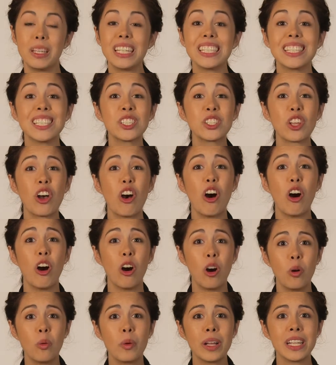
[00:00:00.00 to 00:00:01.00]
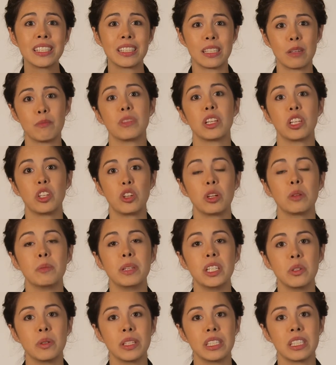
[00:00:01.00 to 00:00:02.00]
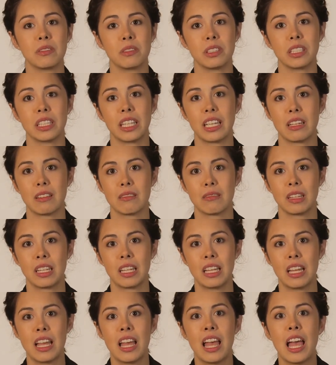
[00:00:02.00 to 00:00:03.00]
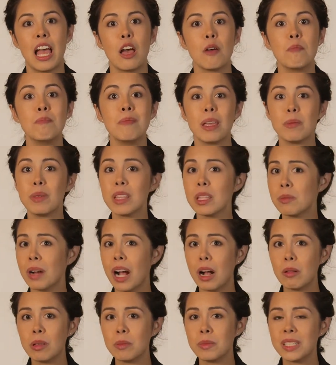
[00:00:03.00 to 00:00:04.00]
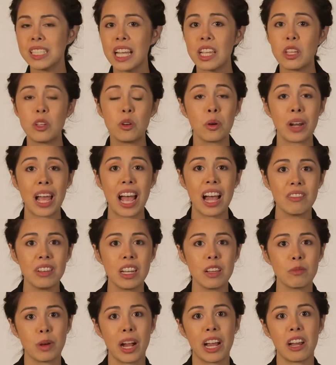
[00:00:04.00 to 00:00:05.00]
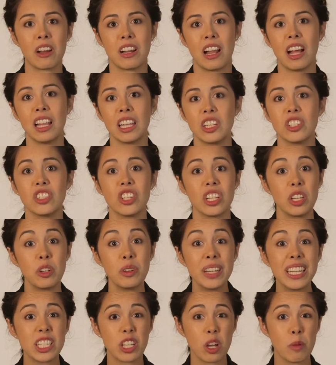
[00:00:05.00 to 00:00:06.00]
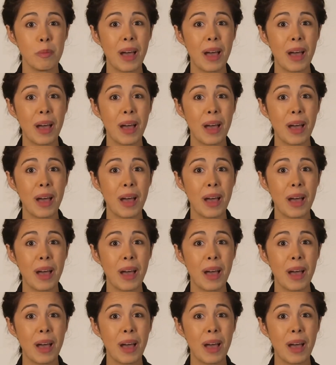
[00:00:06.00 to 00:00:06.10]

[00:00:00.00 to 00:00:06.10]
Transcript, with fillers: because there's always something you could be doing differently. Maybe the problem is that you don't have enough prior knowledge and you need to go